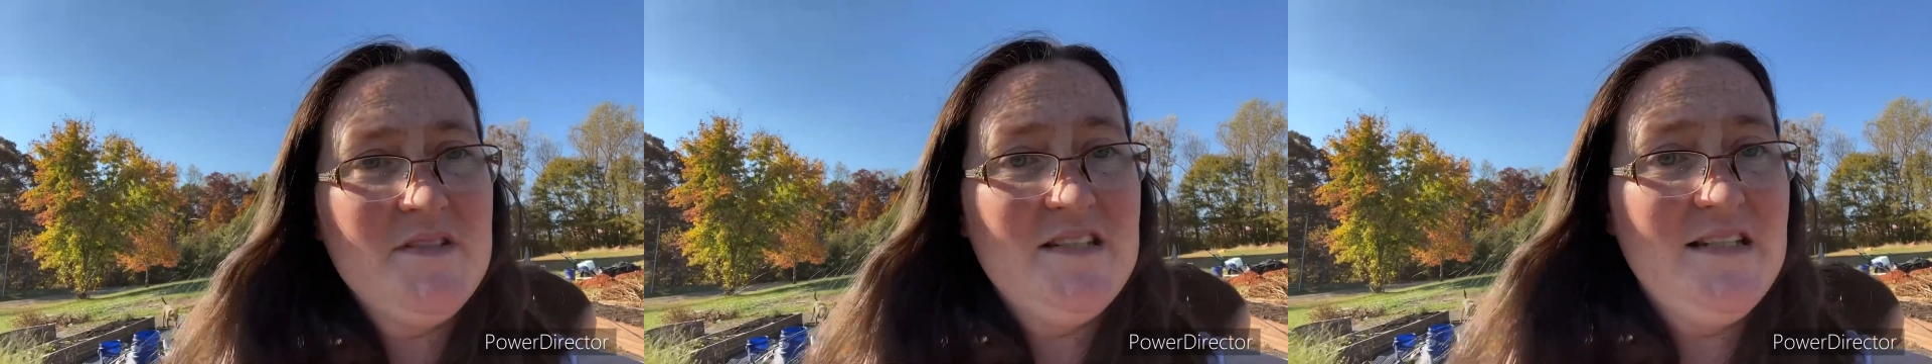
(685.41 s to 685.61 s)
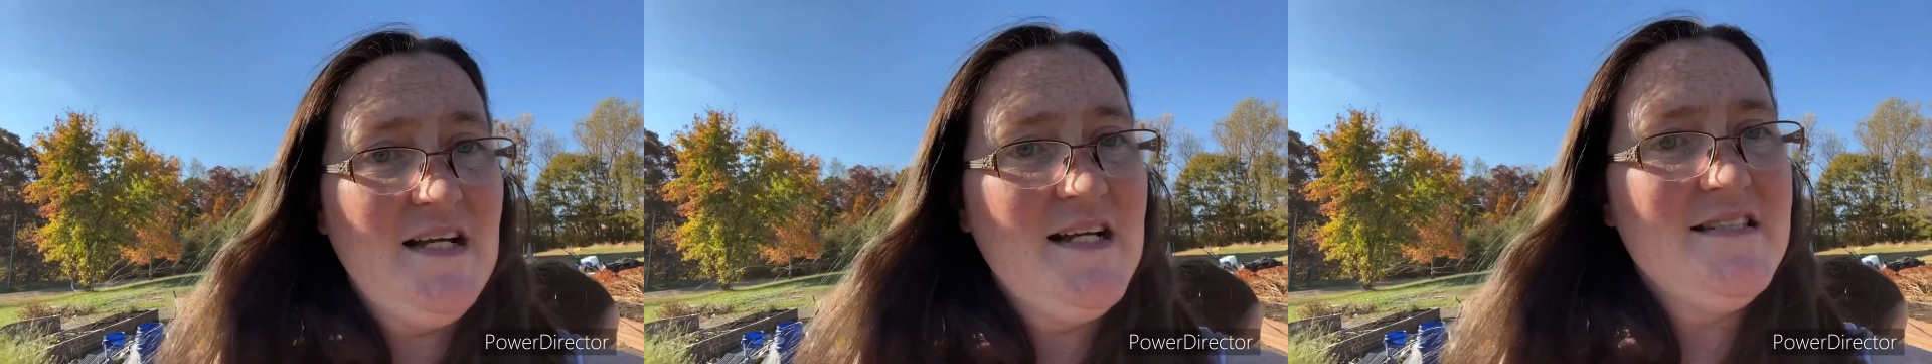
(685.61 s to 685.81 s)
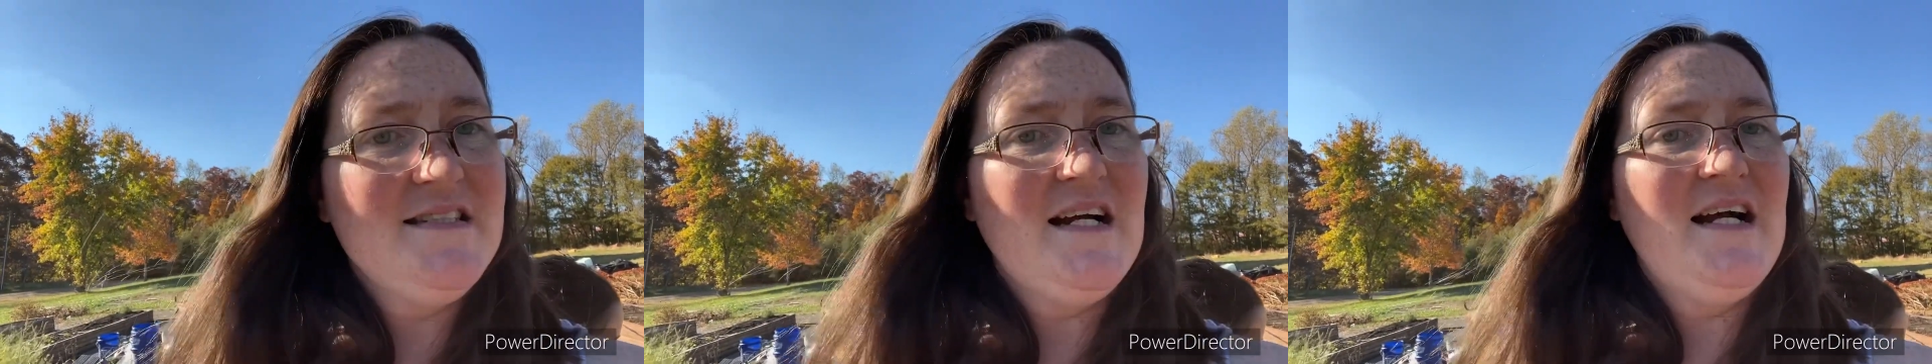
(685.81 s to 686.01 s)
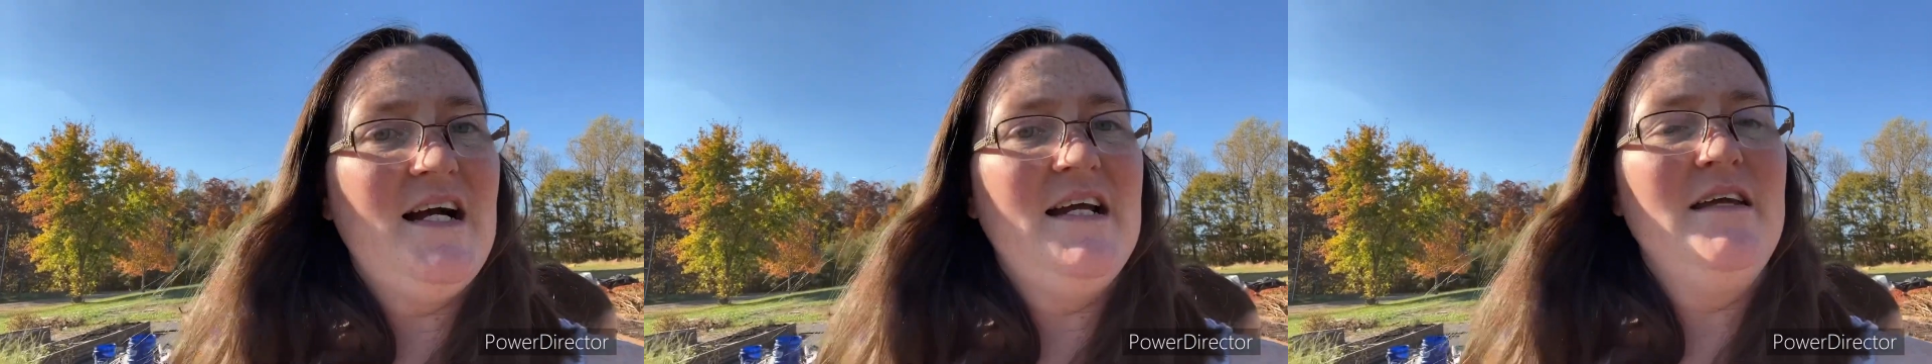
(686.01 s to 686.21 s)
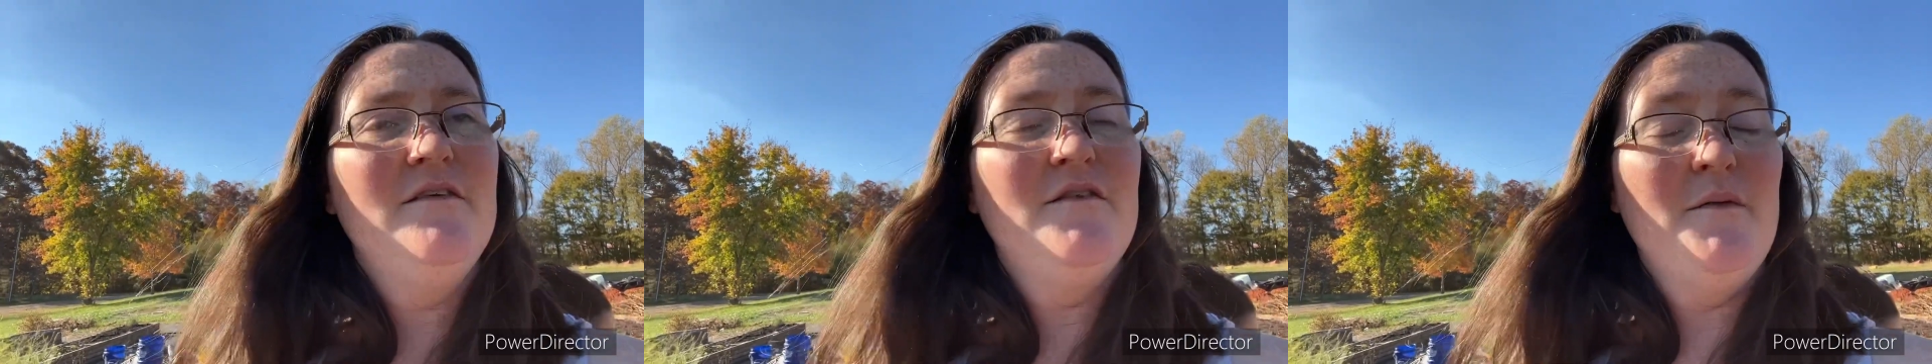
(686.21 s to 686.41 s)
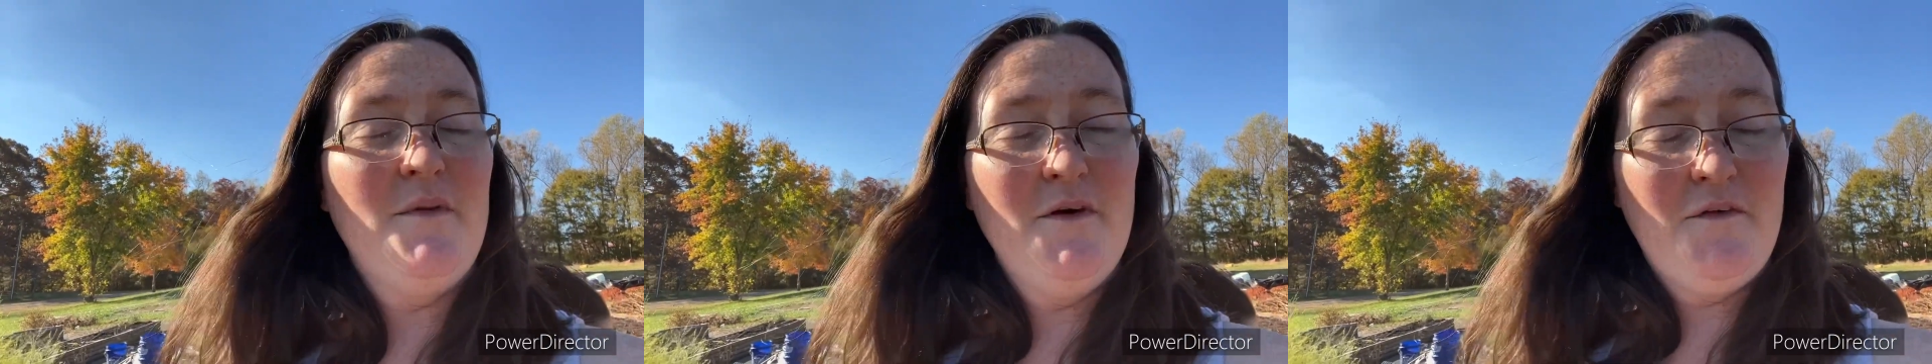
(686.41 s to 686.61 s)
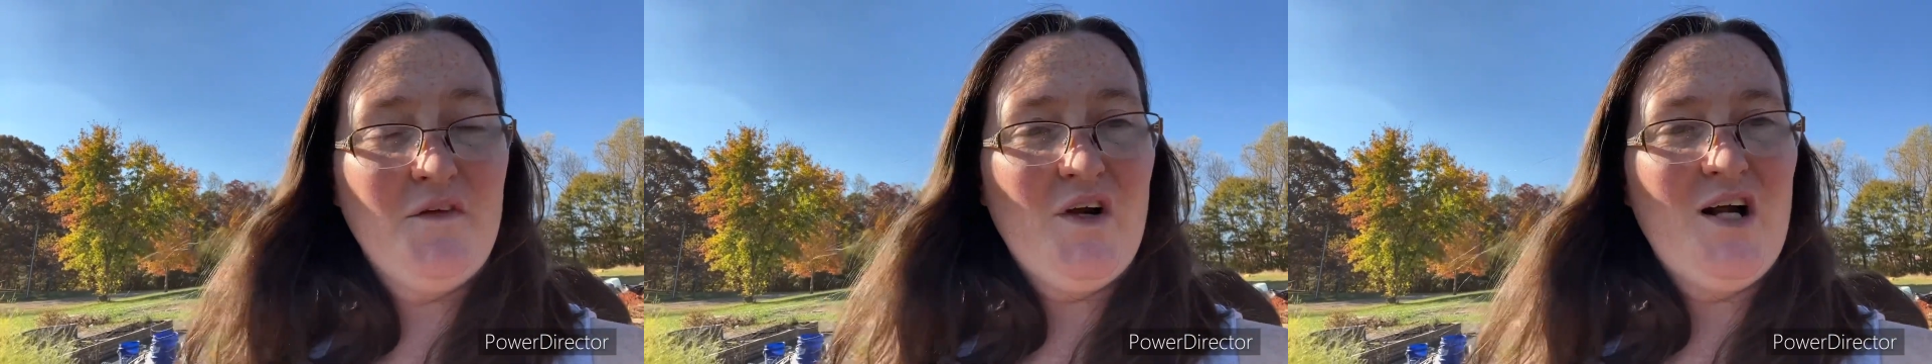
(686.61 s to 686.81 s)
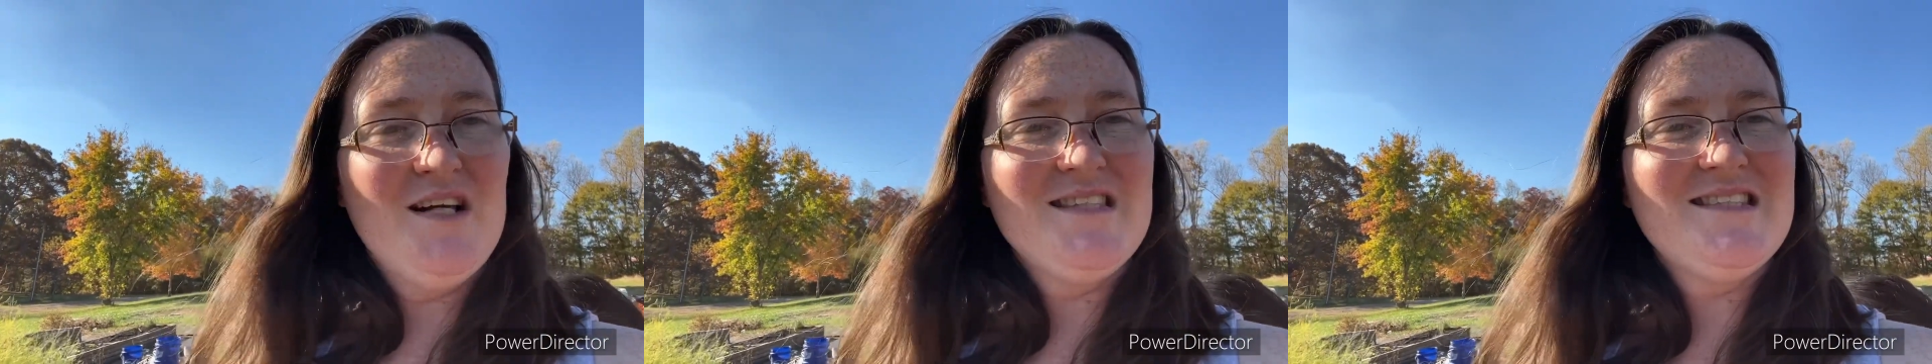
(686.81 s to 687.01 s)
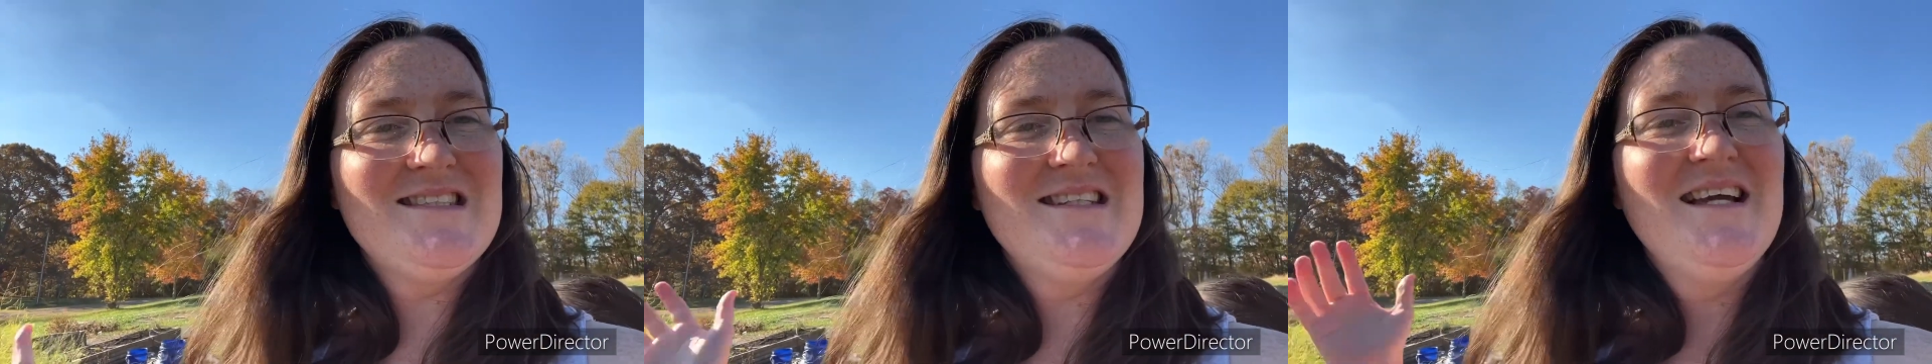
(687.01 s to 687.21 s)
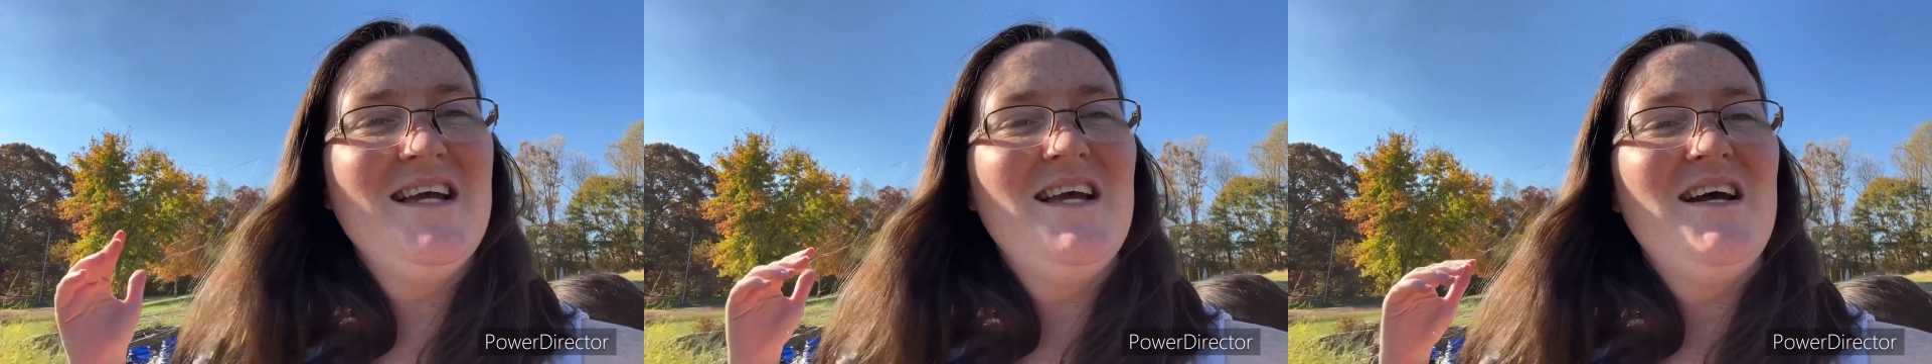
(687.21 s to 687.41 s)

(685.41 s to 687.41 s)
did not die from the frost,